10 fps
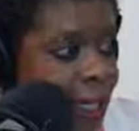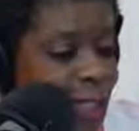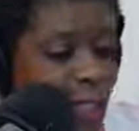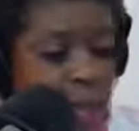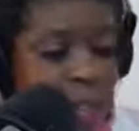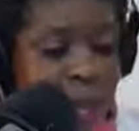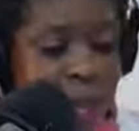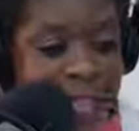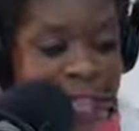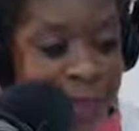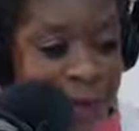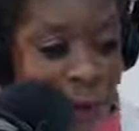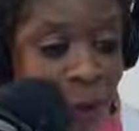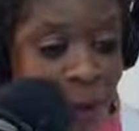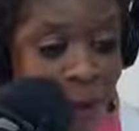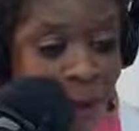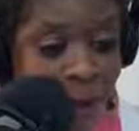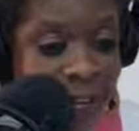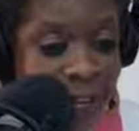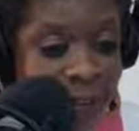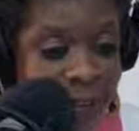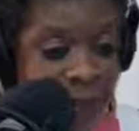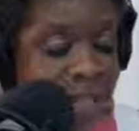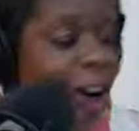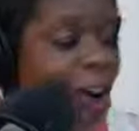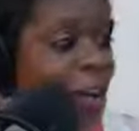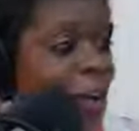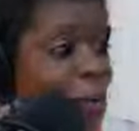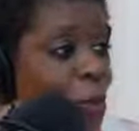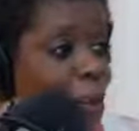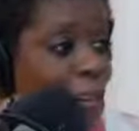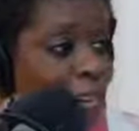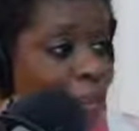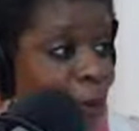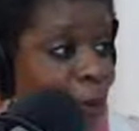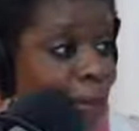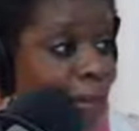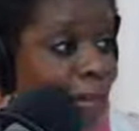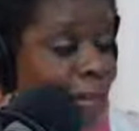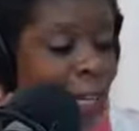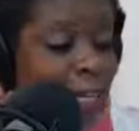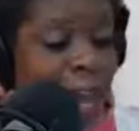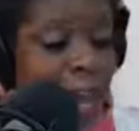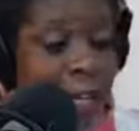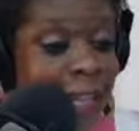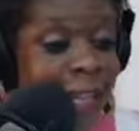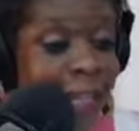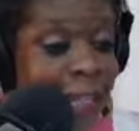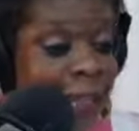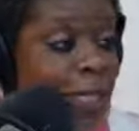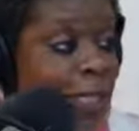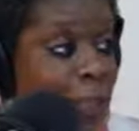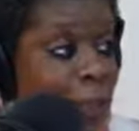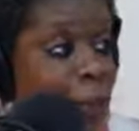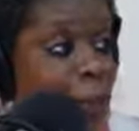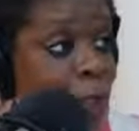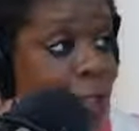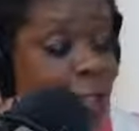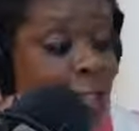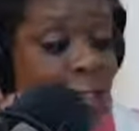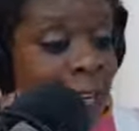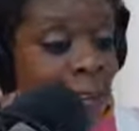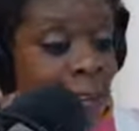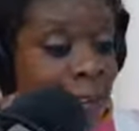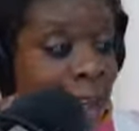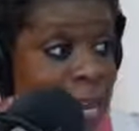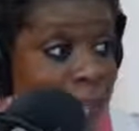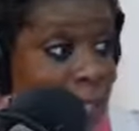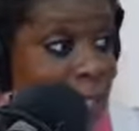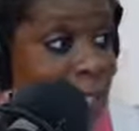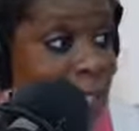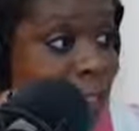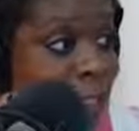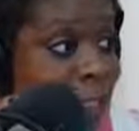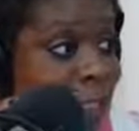Soon they'll be telling all of us that we can't go to work anymore, that they're going to be distributing um, aprons.